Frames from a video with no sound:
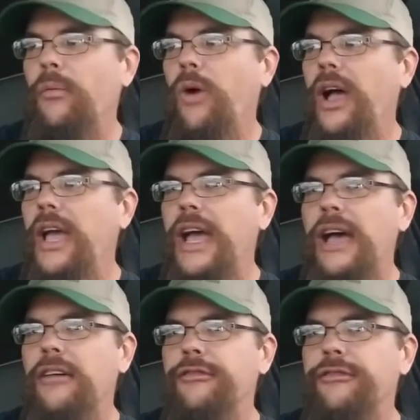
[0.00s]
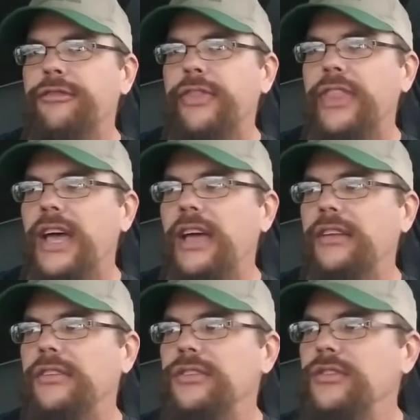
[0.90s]
why have
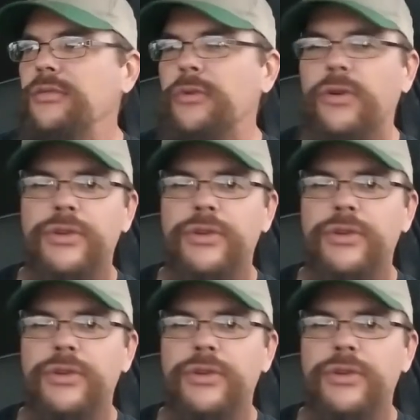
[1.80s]
that super